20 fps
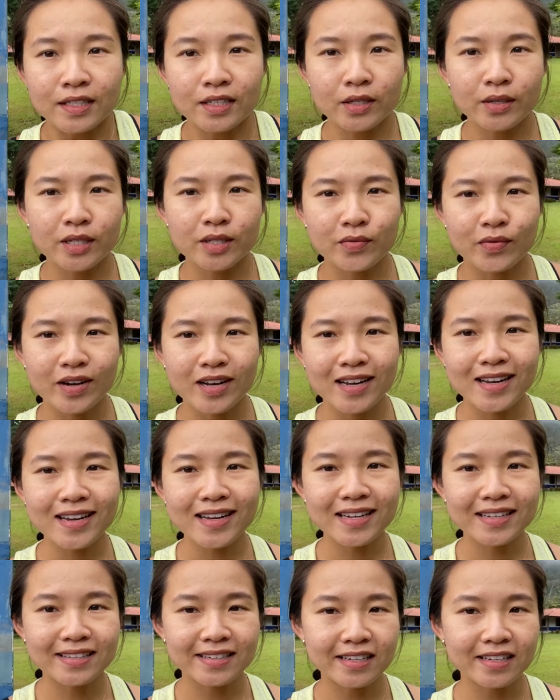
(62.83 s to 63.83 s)
So it's really
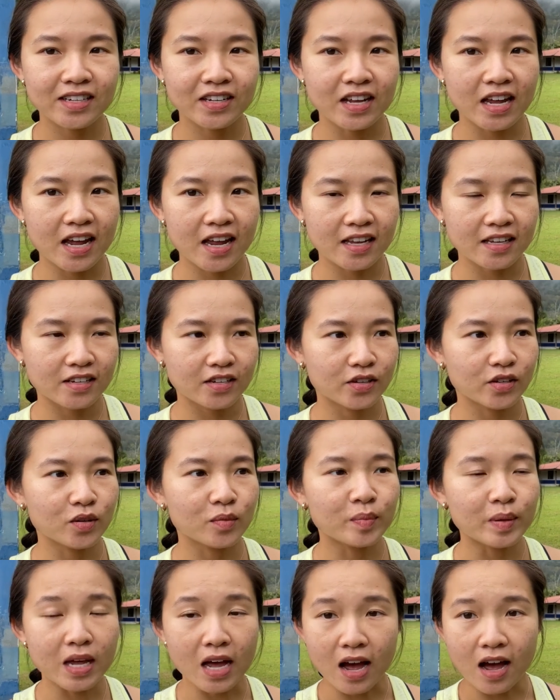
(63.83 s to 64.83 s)
easy to get
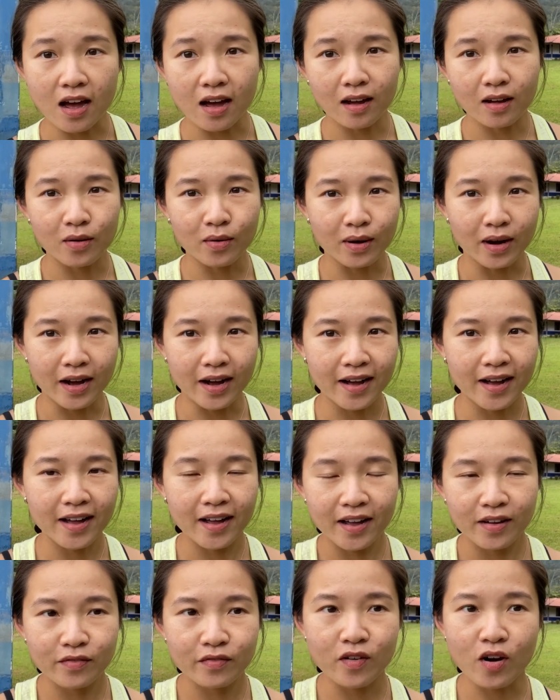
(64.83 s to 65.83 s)
to Bijagua
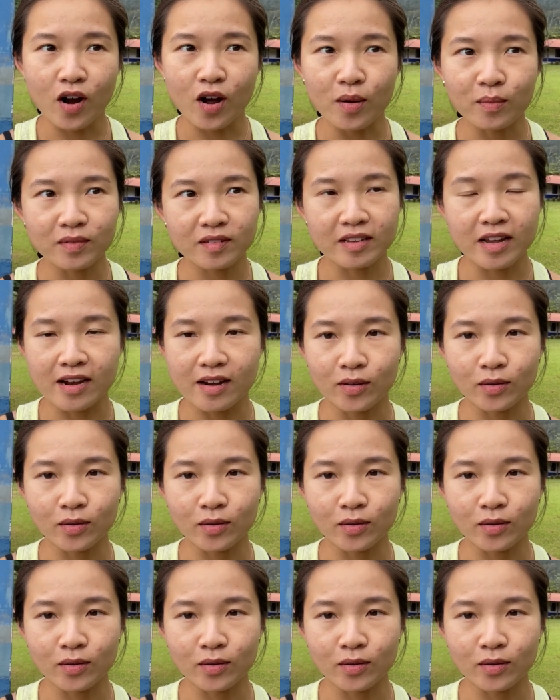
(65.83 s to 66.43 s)
from San